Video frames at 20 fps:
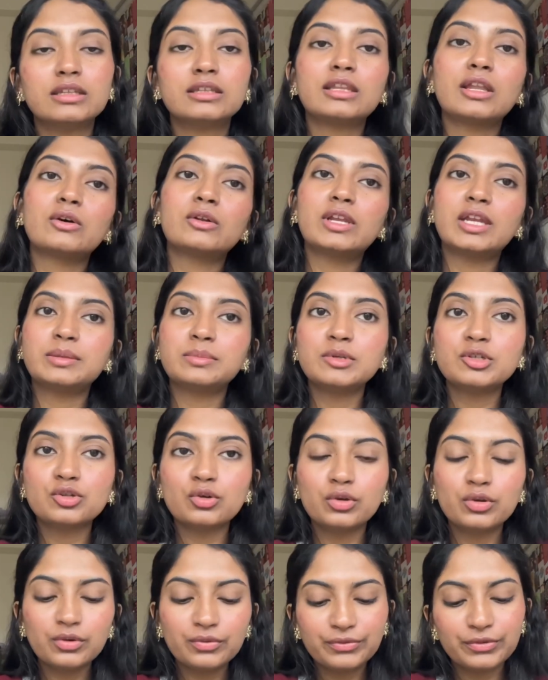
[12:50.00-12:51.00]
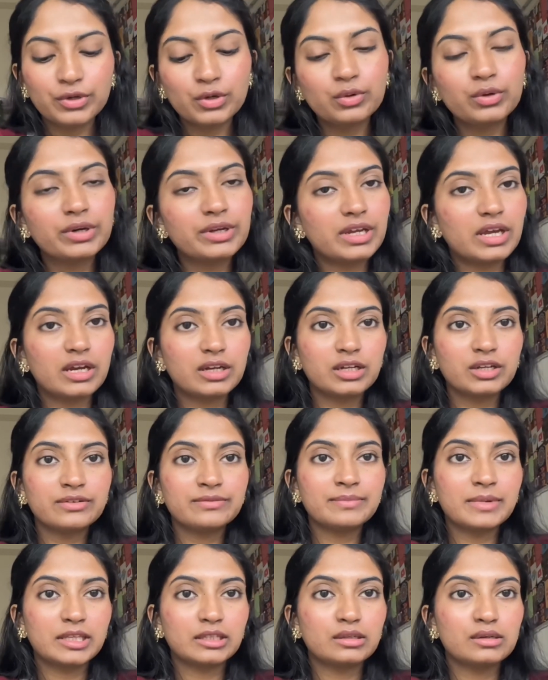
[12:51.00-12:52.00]
Now let me show you few creative
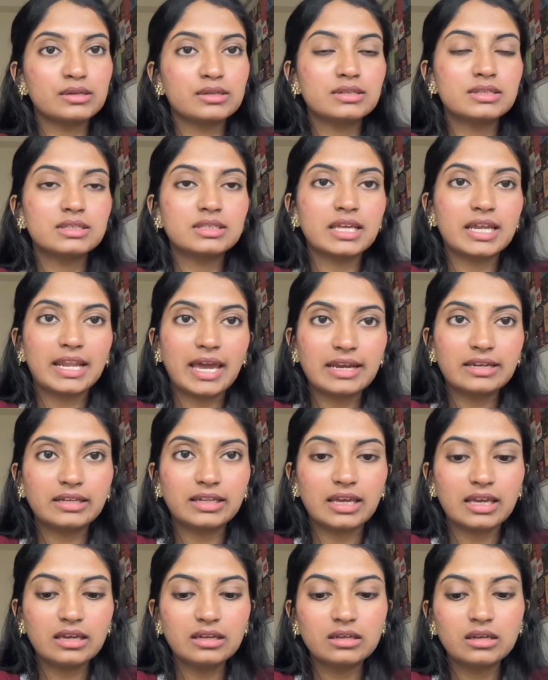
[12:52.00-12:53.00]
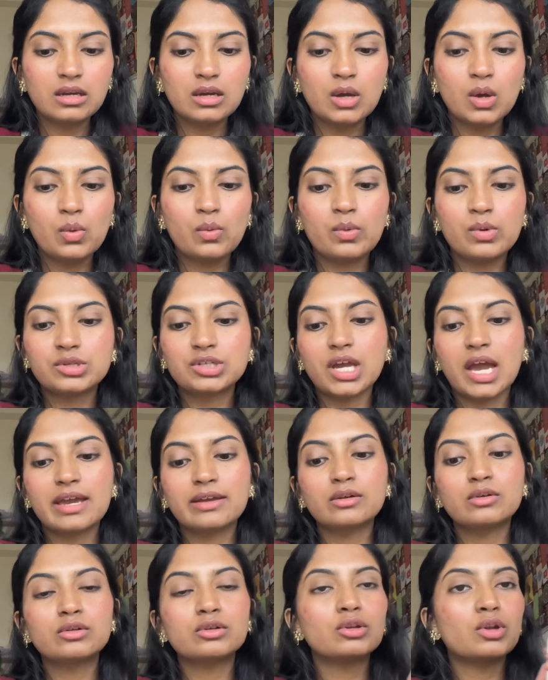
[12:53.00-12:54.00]
methods that I take which I
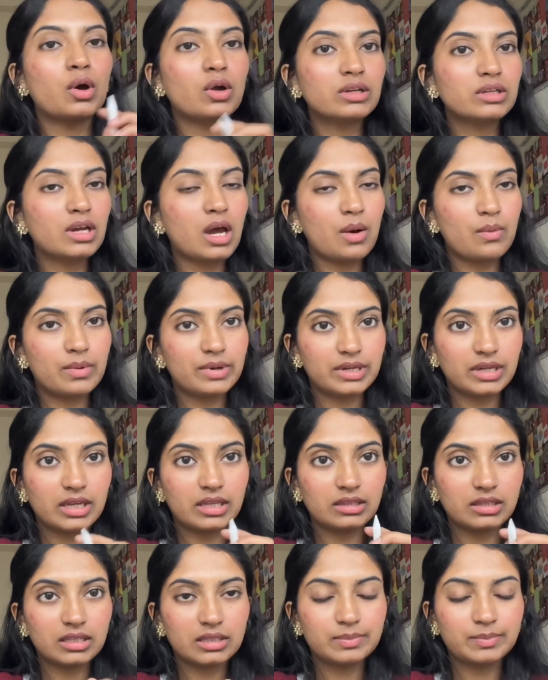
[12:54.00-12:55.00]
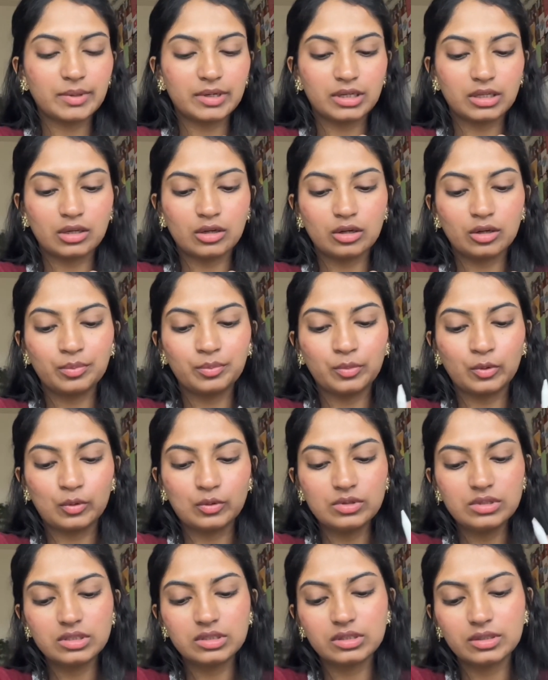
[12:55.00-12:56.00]
could not cover in this particular
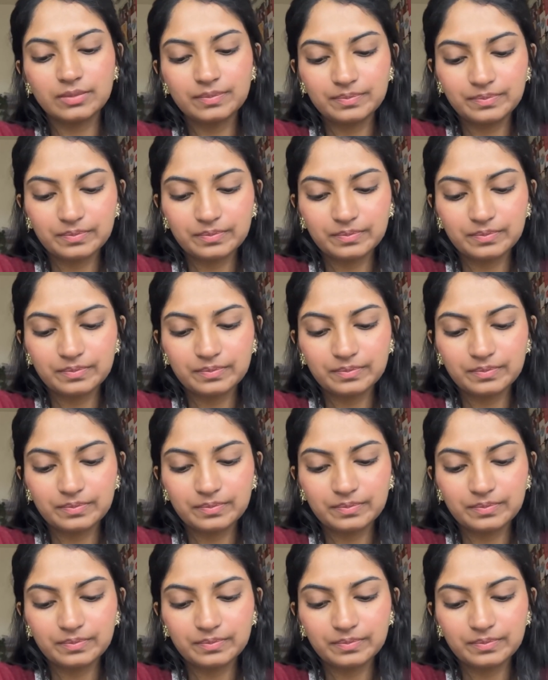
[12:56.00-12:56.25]
post.